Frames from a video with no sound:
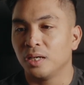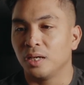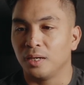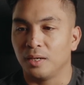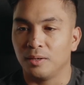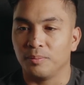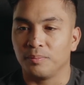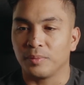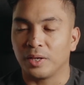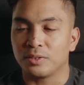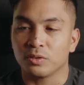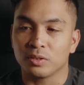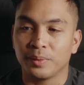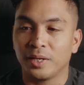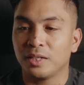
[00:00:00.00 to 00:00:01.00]
I
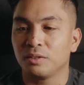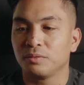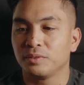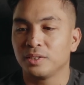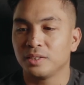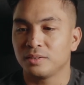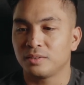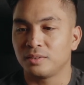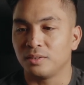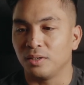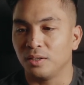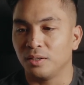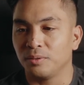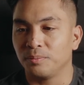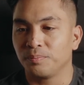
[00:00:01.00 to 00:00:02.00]
told them I had to
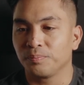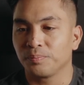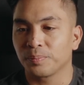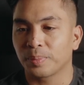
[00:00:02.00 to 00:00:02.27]
reinstall,